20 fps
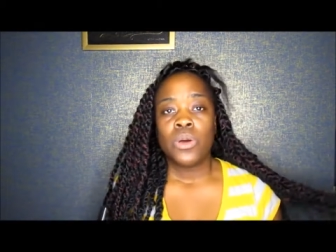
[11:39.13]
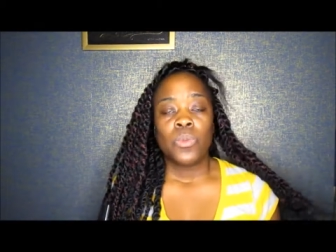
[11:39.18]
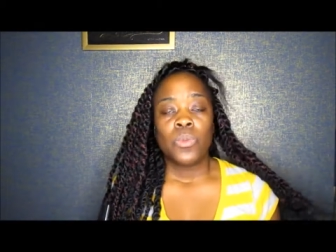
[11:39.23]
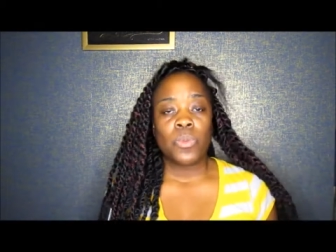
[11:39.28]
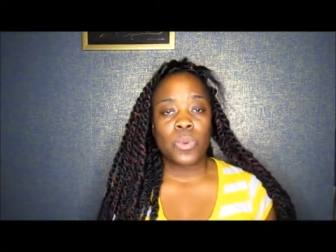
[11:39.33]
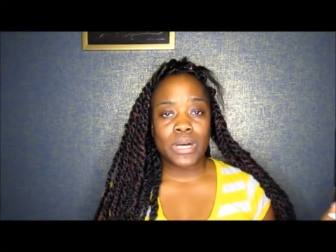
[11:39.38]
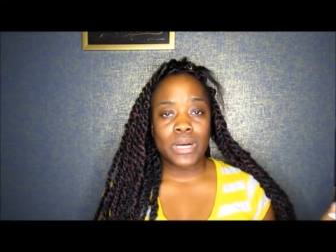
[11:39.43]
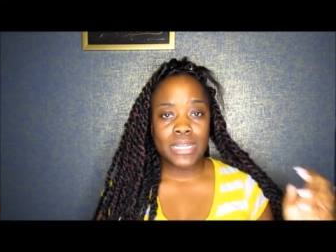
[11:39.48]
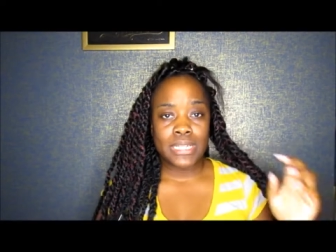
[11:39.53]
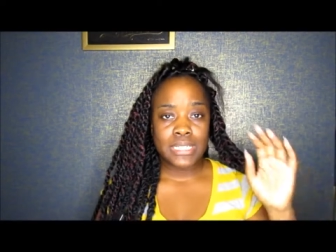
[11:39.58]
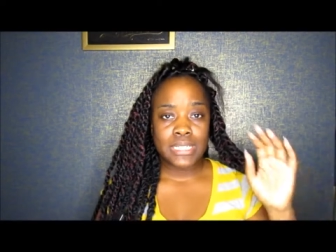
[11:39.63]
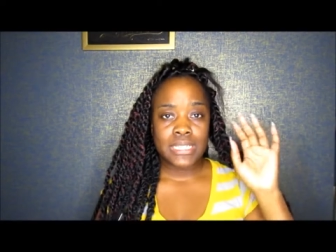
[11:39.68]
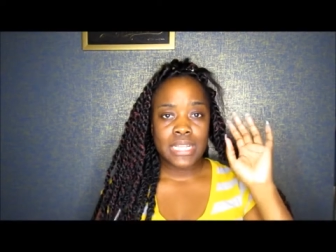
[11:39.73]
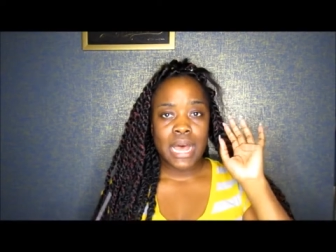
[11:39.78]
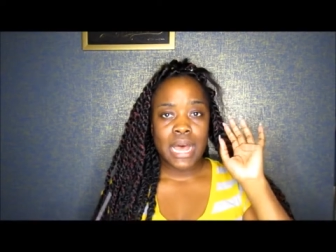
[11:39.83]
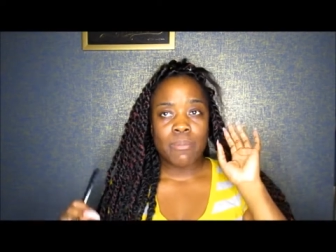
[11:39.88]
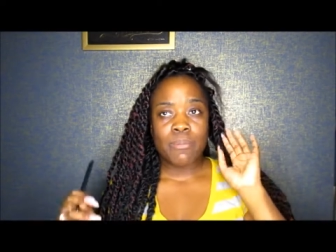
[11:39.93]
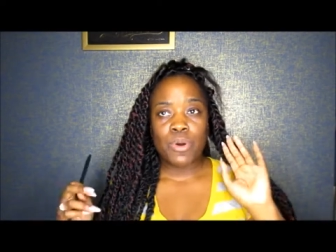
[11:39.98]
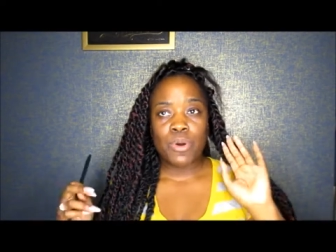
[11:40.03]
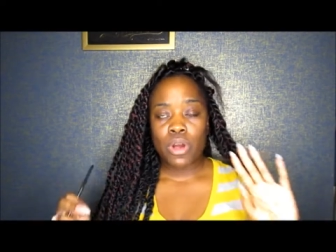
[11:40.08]
was
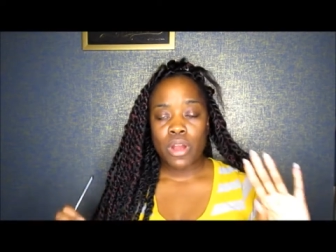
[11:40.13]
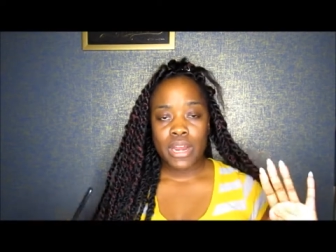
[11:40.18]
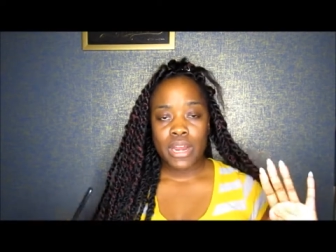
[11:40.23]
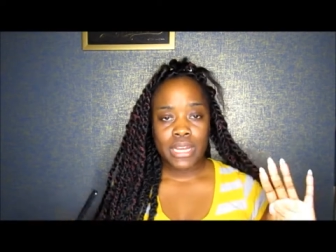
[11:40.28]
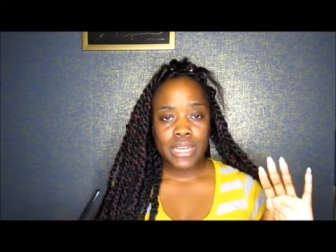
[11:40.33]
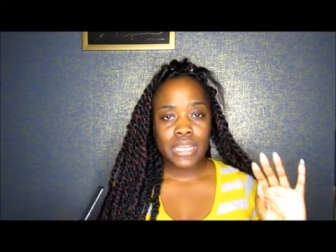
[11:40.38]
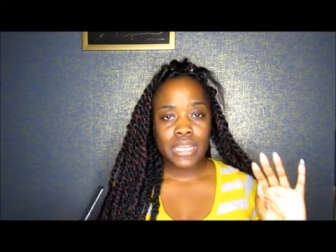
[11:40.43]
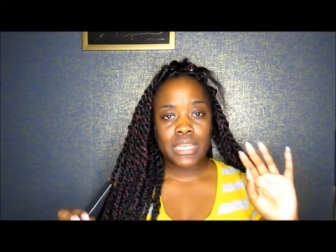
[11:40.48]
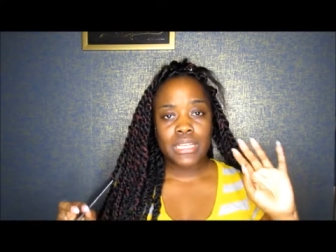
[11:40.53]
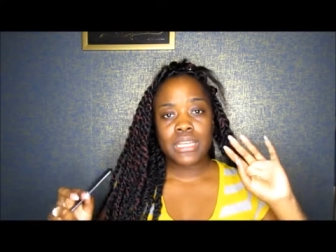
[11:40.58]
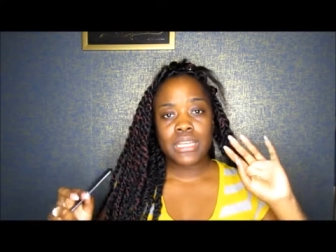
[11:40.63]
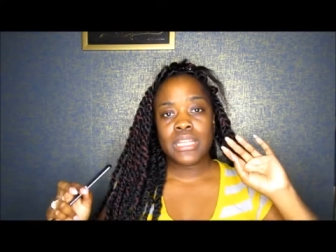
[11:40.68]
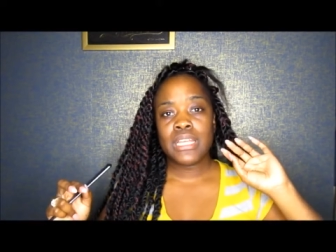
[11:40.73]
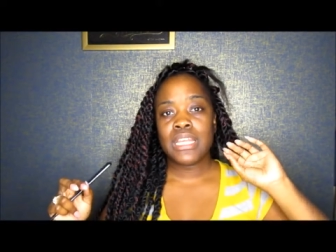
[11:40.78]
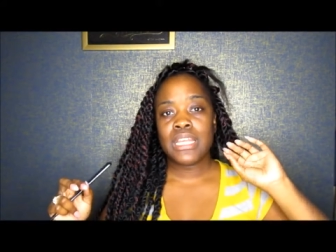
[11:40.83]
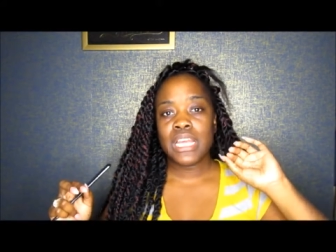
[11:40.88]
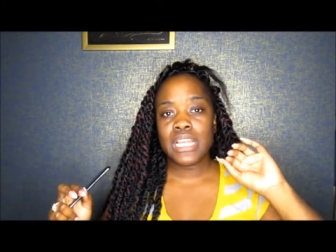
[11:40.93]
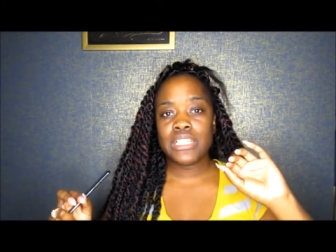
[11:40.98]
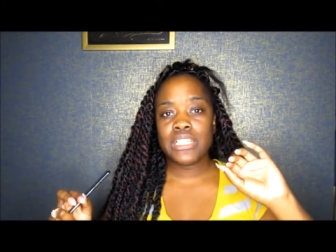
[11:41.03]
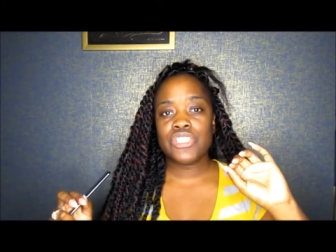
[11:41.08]
I parted it
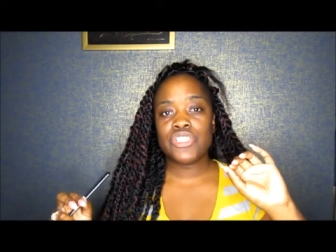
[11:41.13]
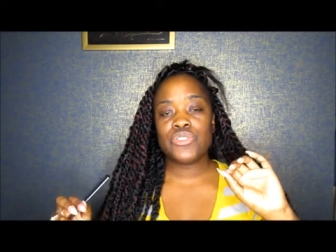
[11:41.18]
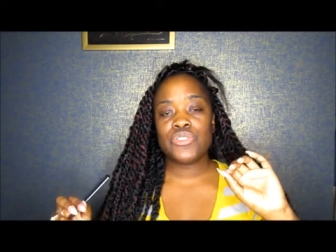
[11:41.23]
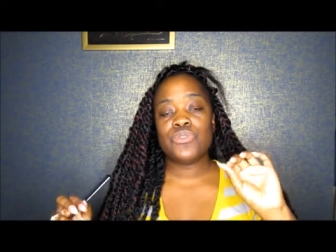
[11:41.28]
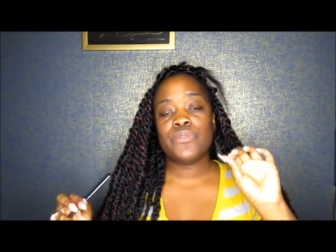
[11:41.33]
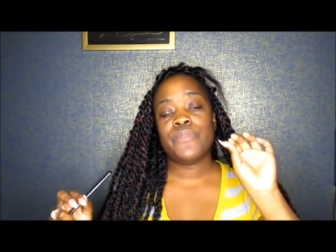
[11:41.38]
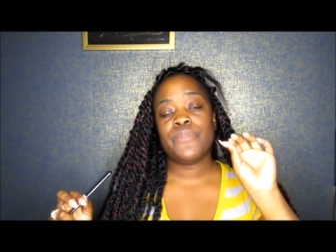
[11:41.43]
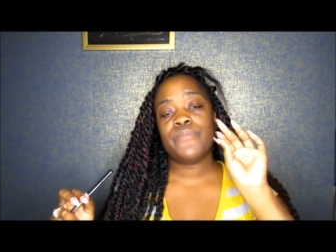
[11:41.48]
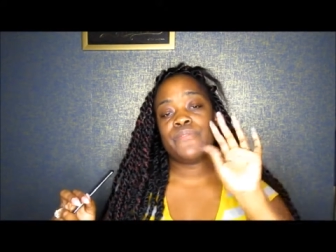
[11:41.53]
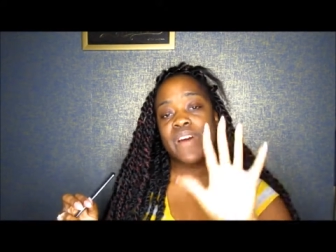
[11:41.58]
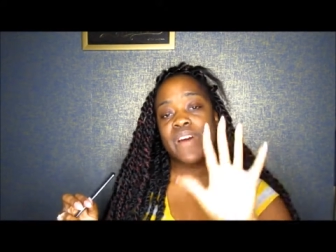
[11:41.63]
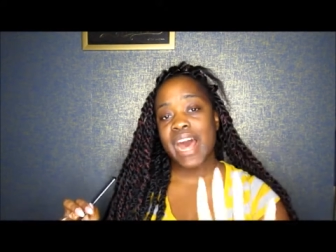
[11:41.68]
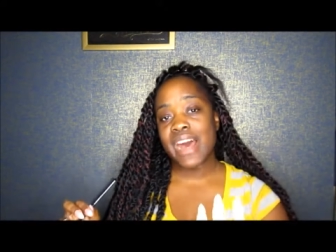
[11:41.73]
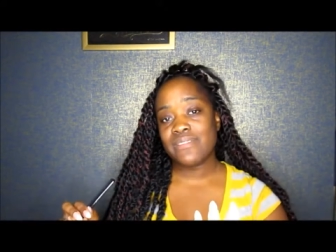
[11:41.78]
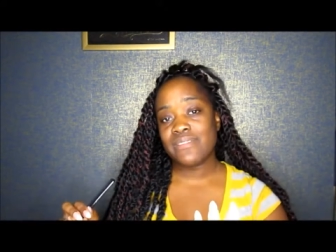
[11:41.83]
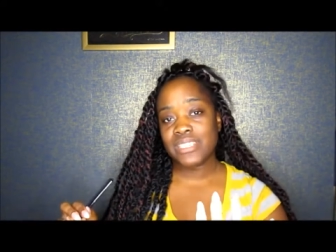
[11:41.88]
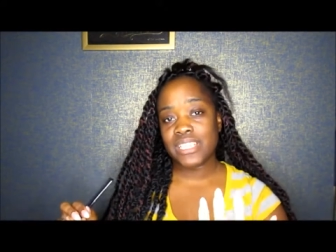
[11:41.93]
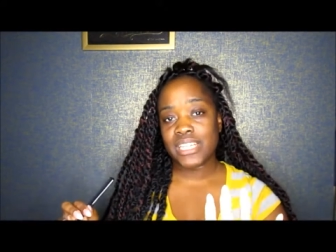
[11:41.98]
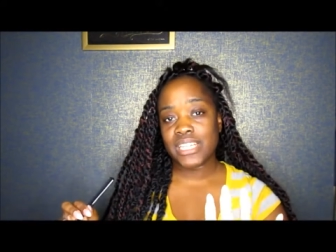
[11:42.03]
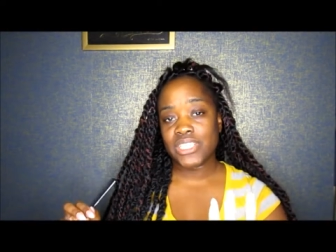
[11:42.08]
into 5
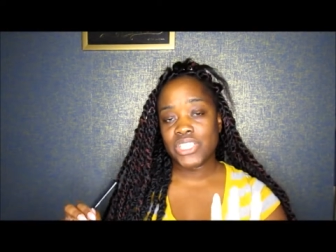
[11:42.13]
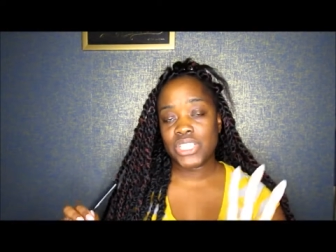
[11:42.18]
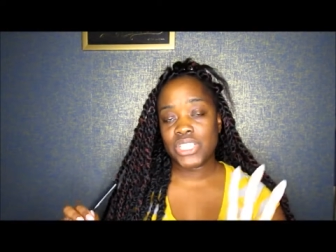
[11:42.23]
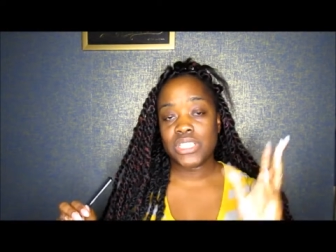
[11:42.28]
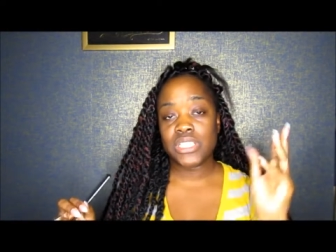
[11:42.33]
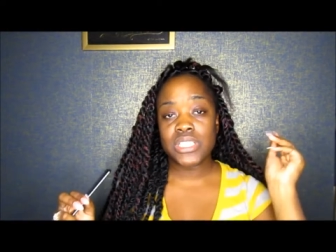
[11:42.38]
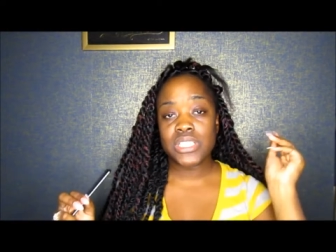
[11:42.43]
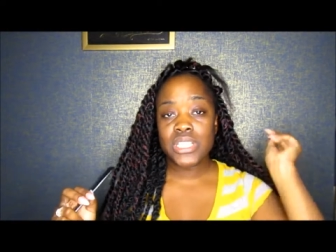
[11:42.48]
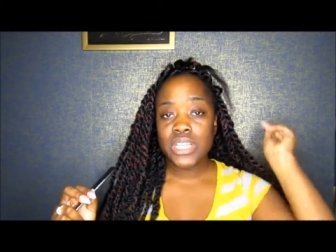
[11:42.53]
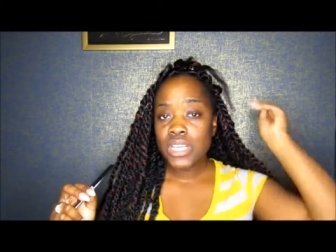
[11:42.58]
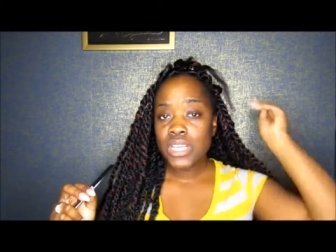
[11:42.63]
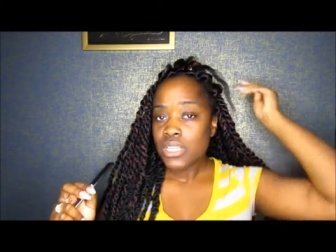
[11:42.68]
sections.